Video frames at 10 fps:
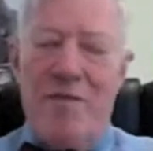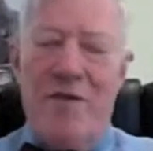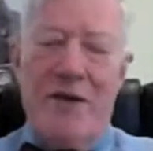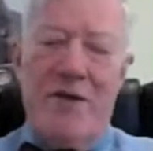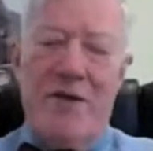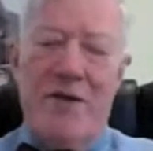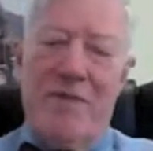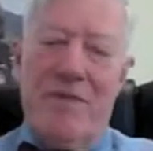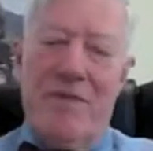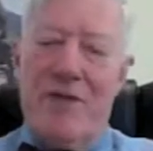to
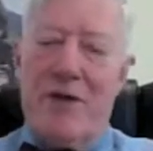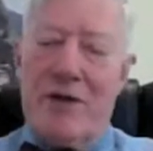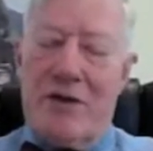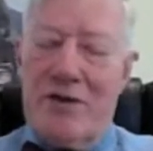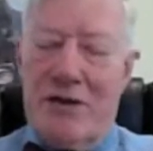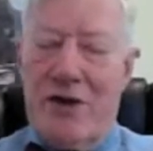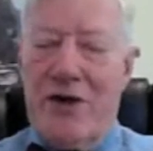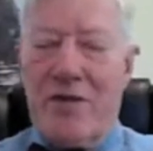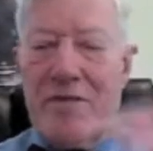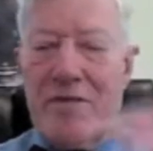be able to
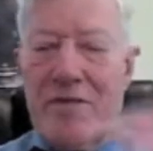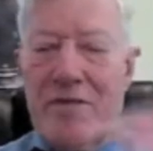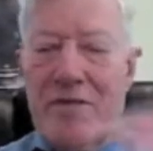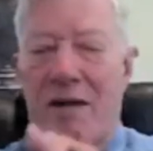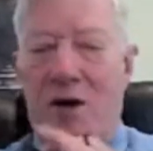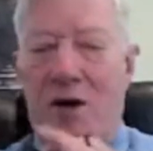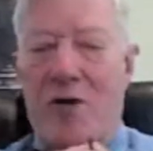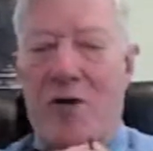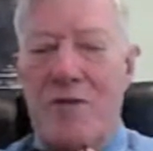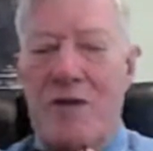conduct
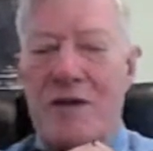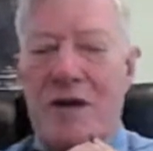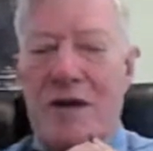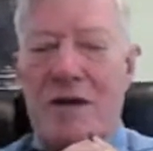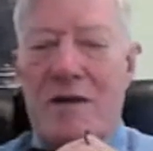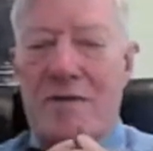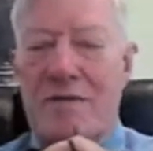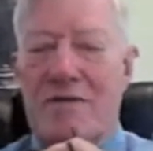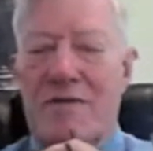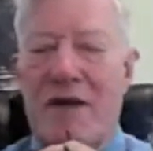programs.
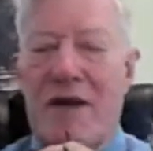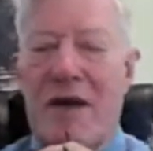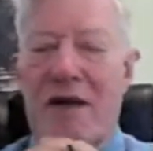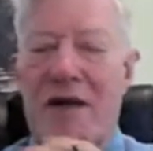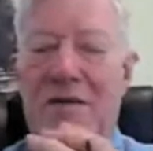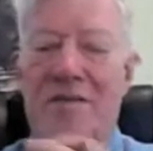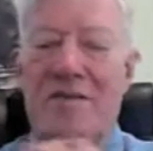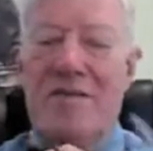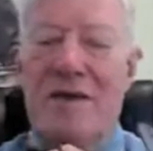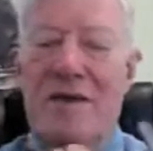And
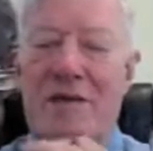the